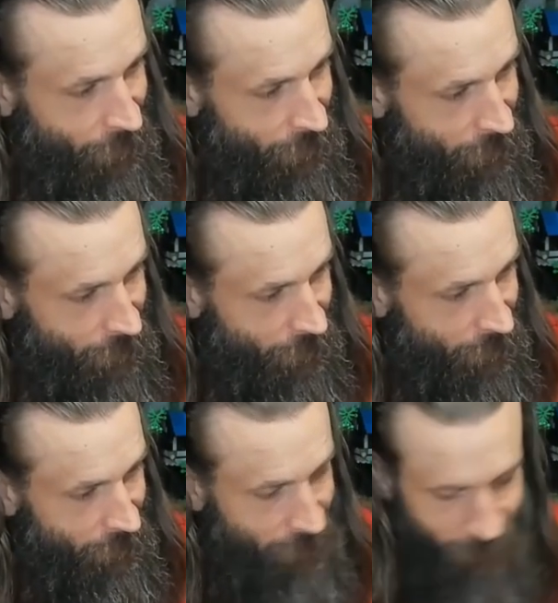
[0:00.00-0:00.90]

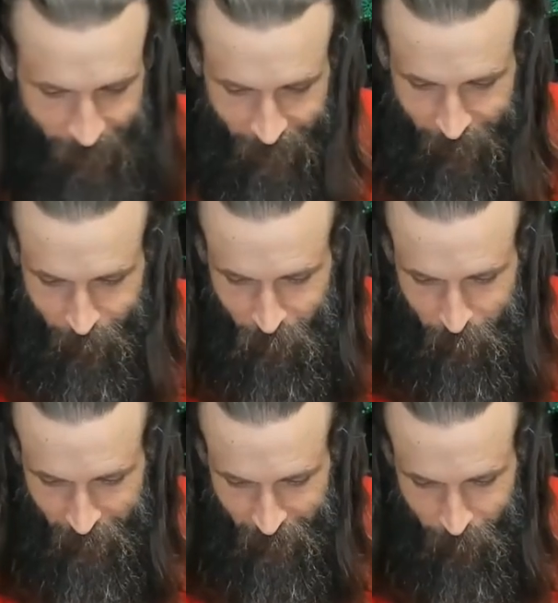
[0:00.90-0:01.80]
Good times,
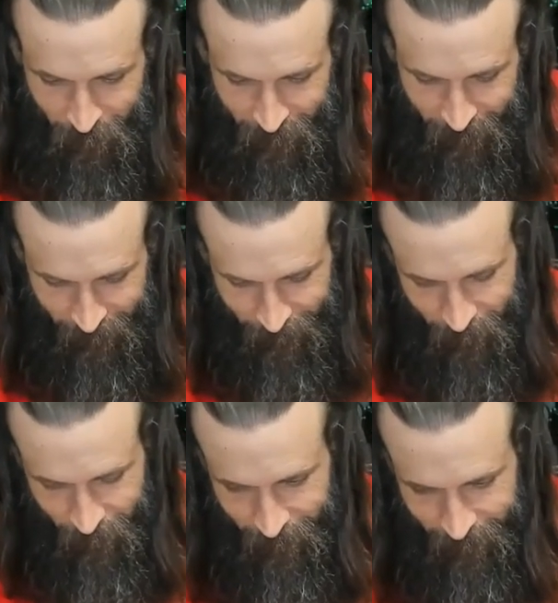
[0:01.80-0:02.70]
peeps.
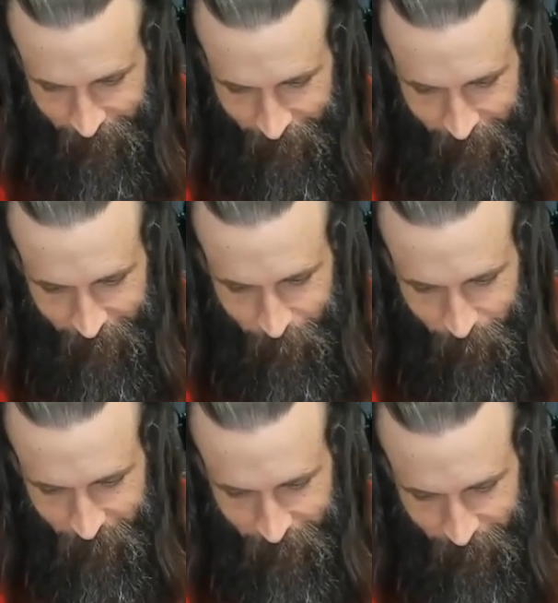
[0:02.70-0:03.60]
Good times.